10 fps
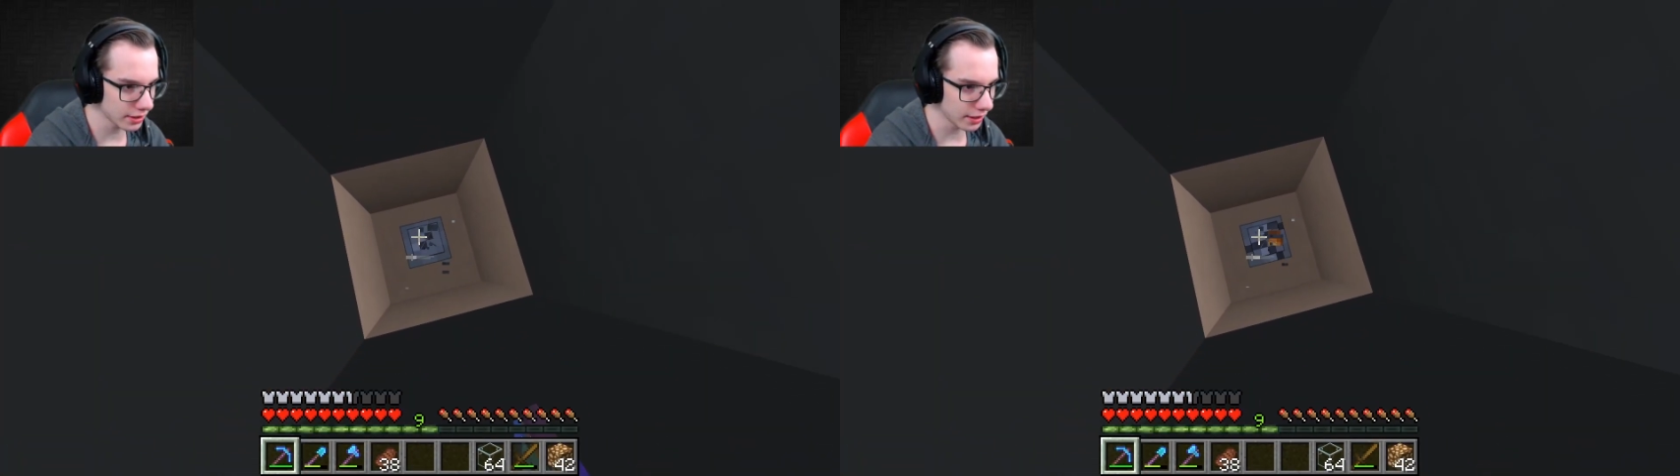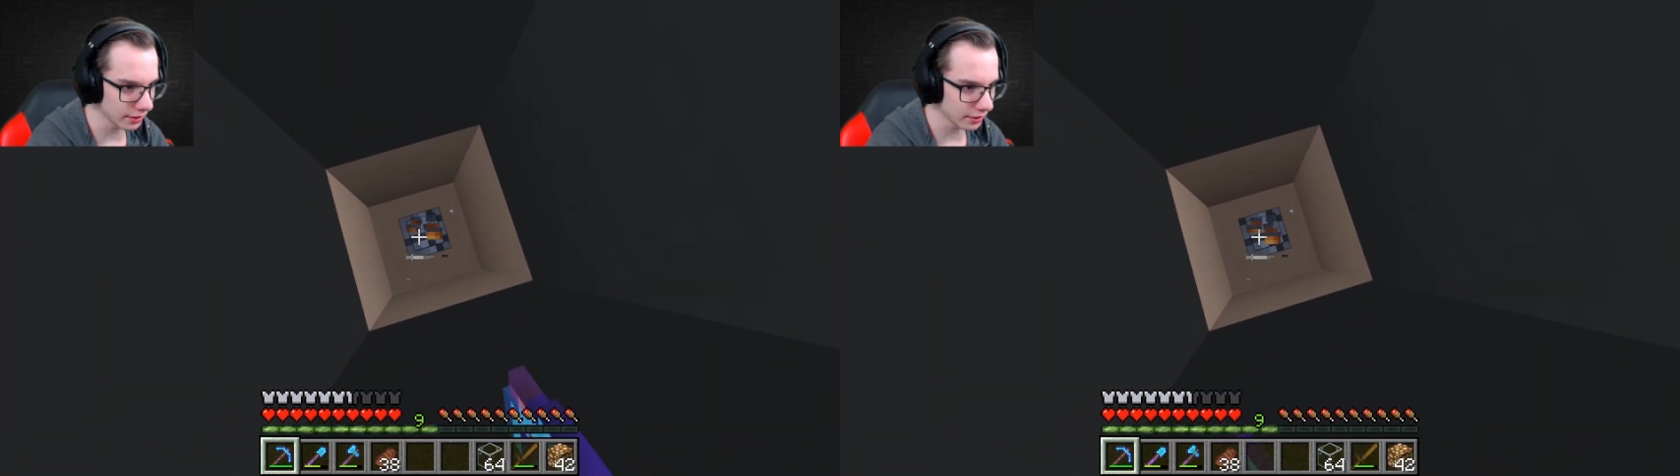
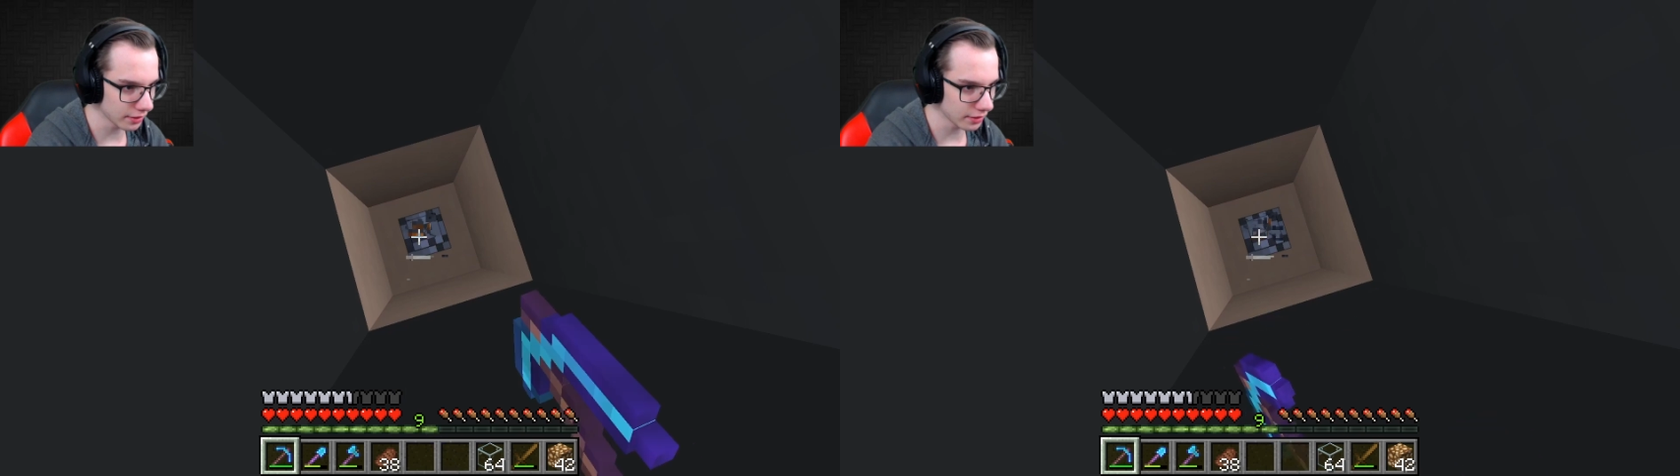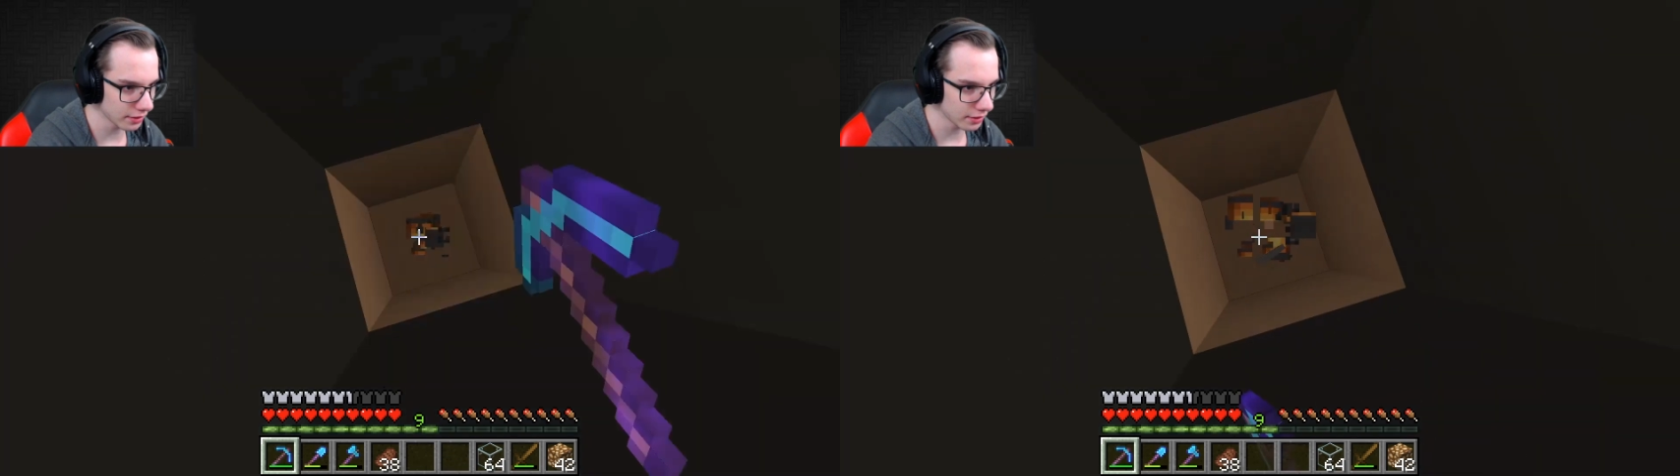and
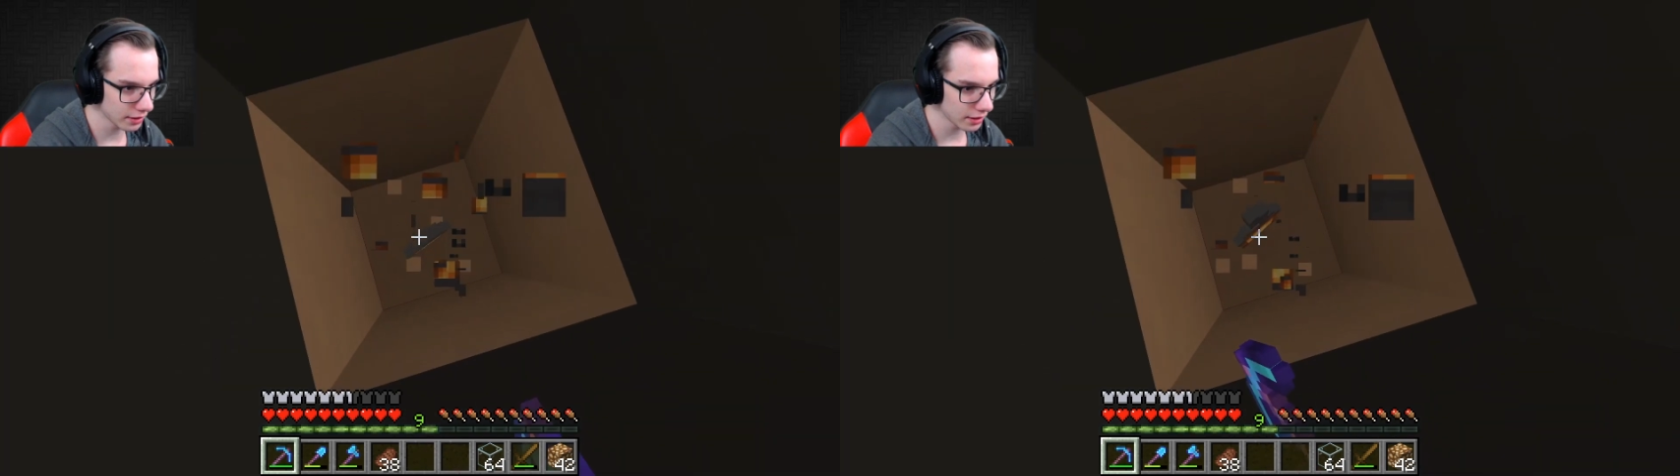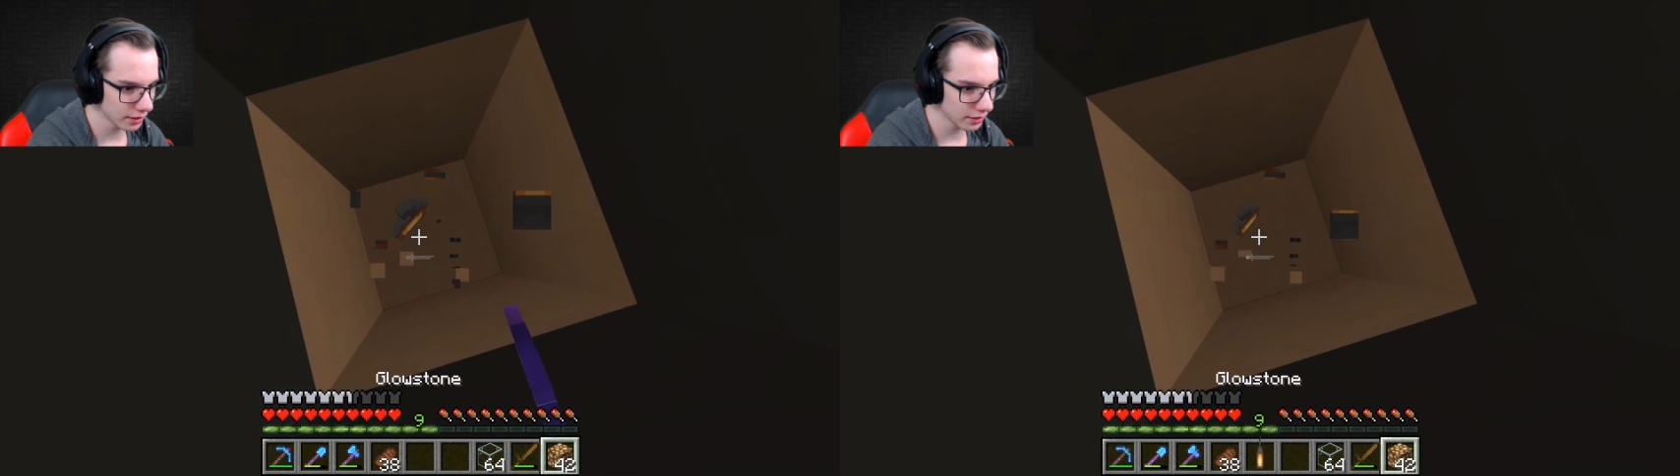then
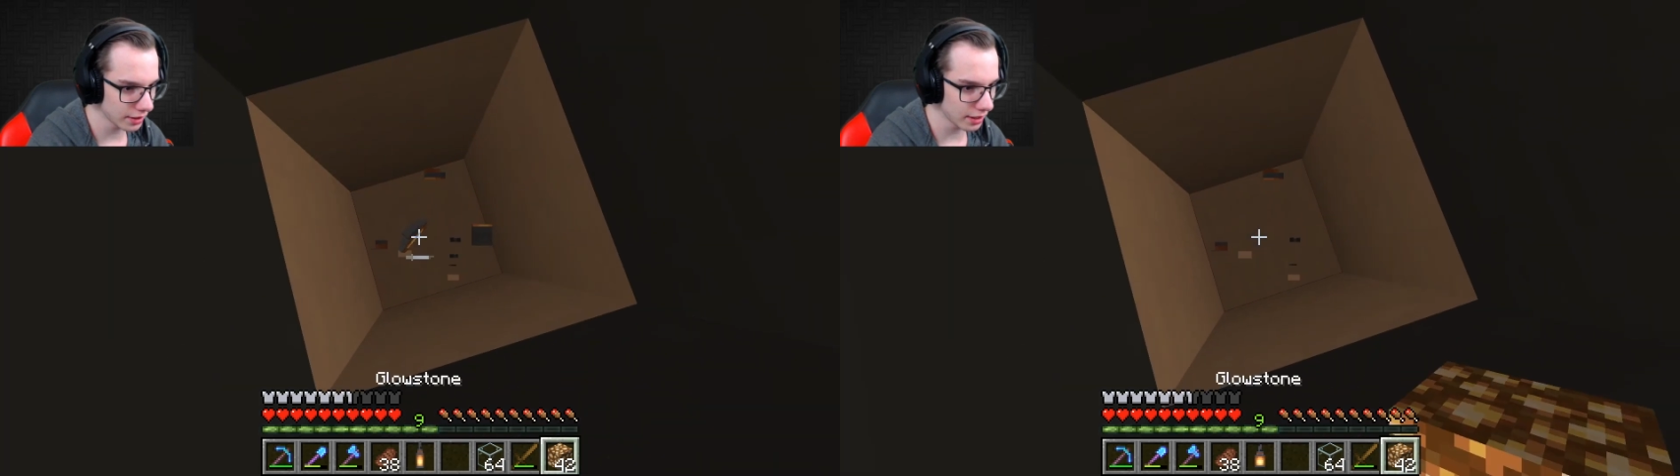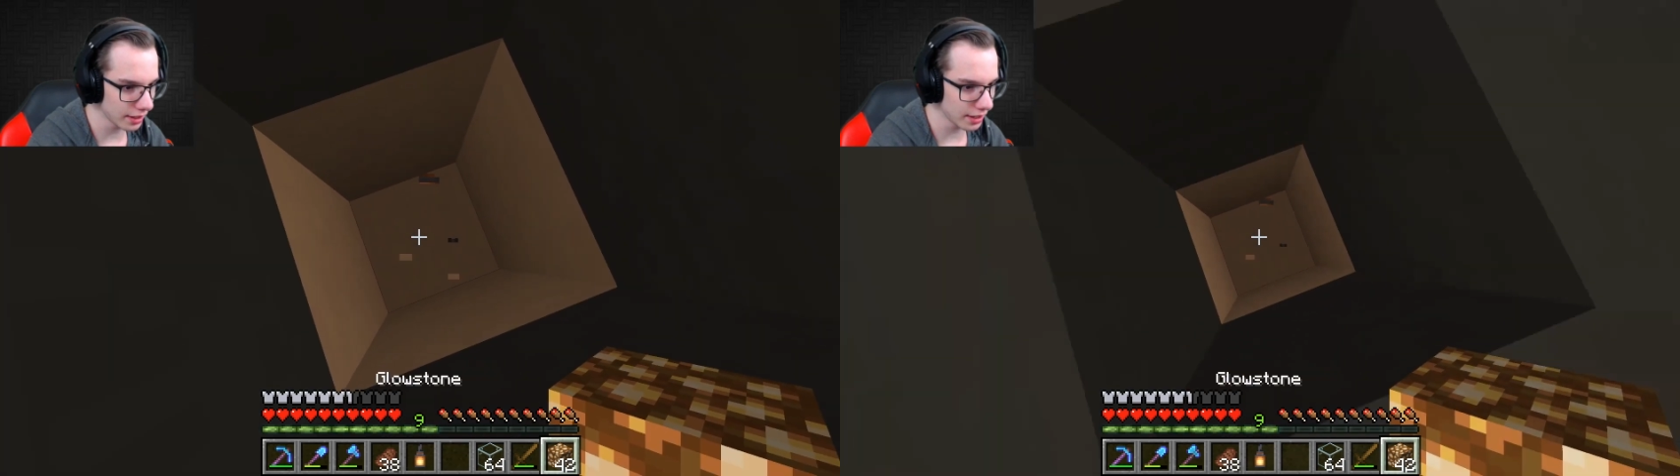
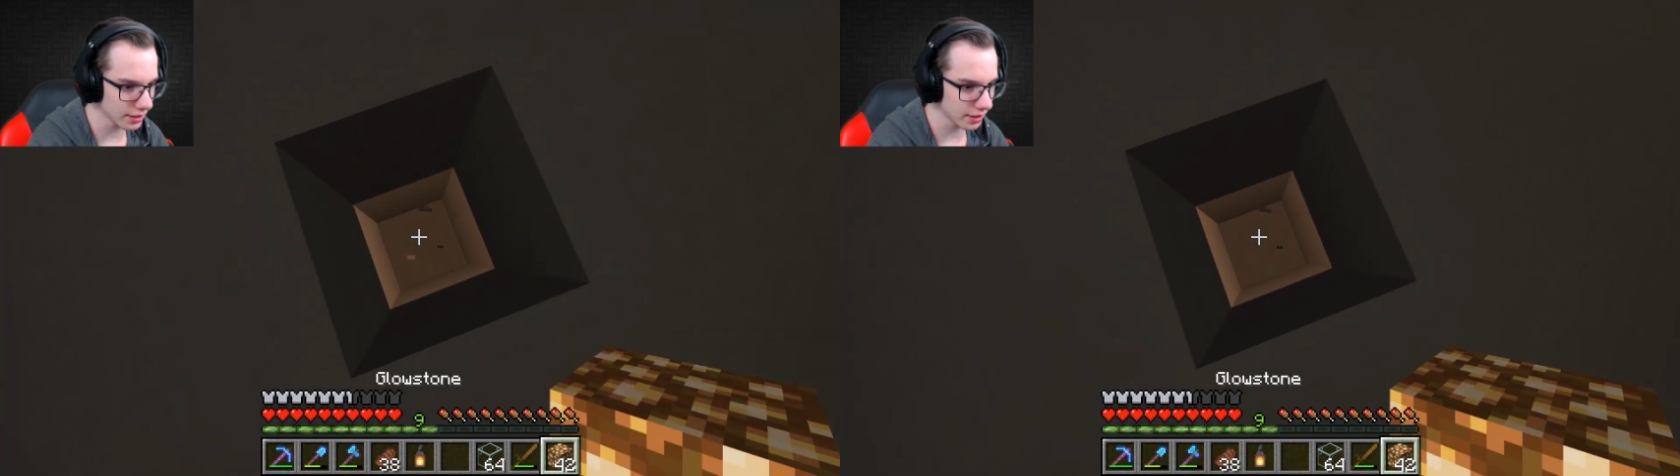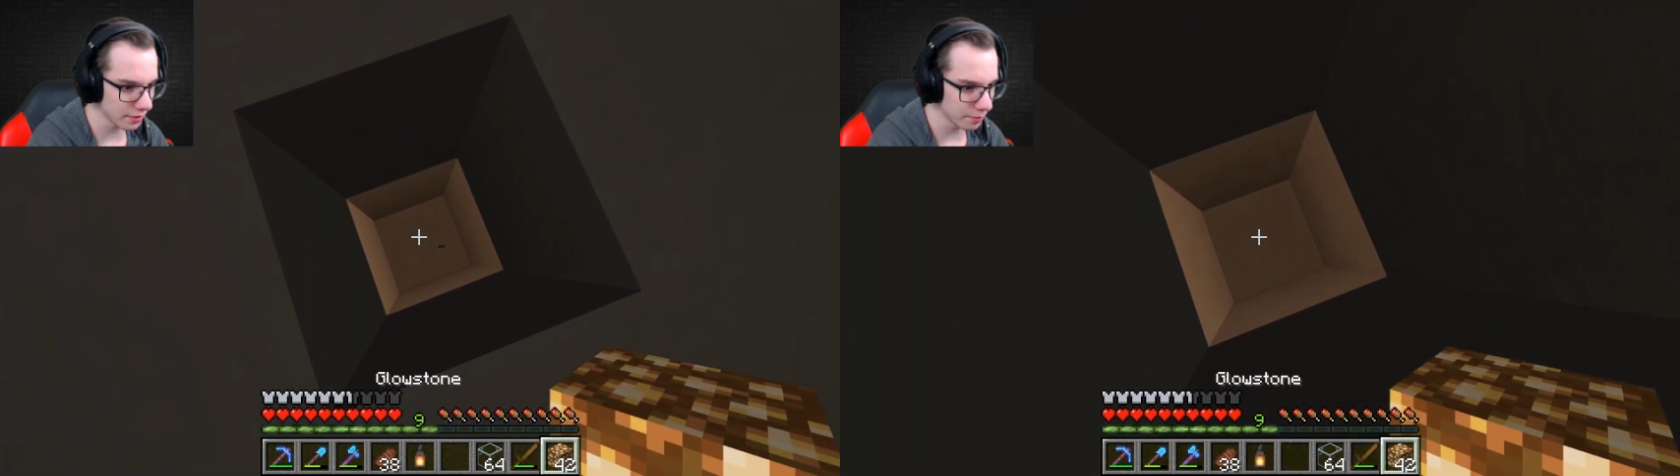
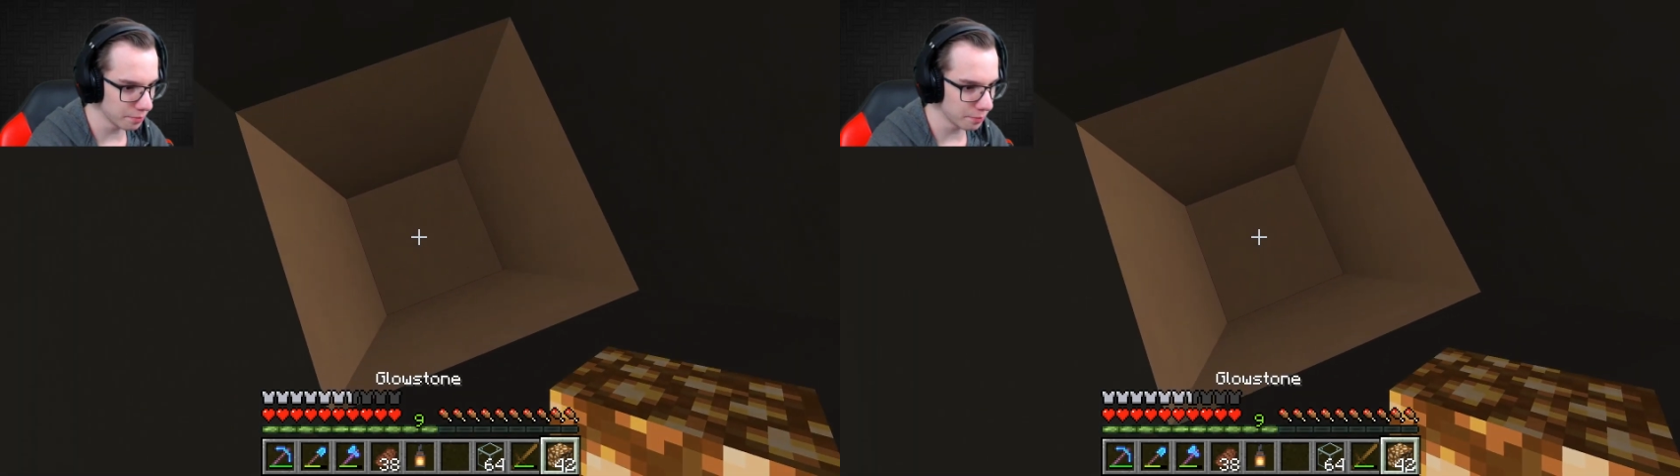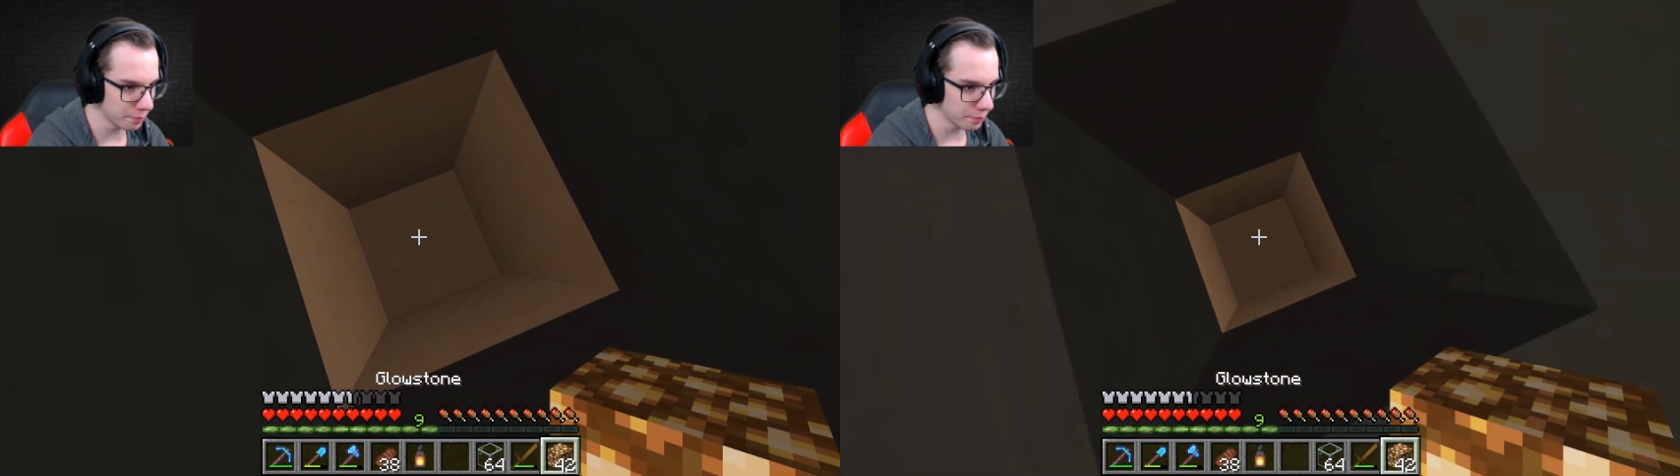this, and then